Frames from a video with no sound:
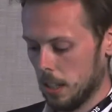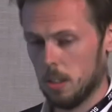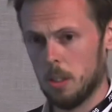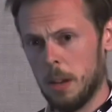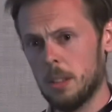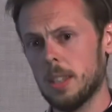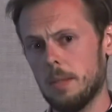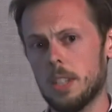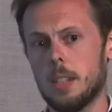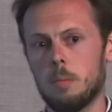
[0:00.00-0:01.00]
So it's about
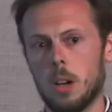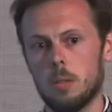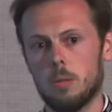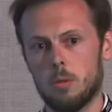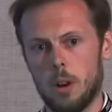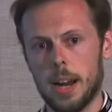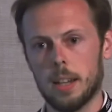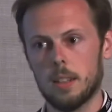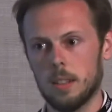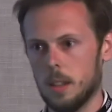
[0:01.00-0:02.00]
17 miles of
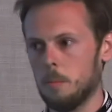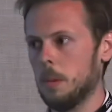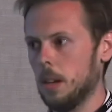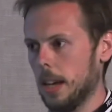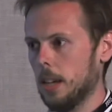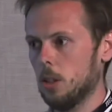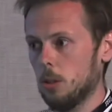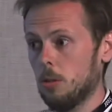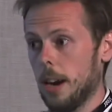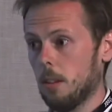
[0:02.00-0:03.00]
track, a
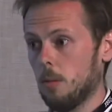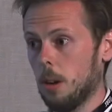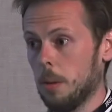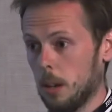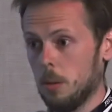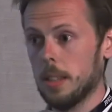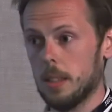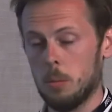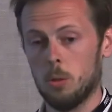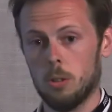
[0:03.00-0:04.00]
two-track railway, quite
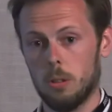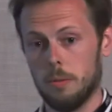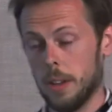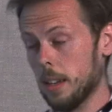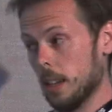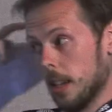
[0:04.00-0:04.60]
simple geography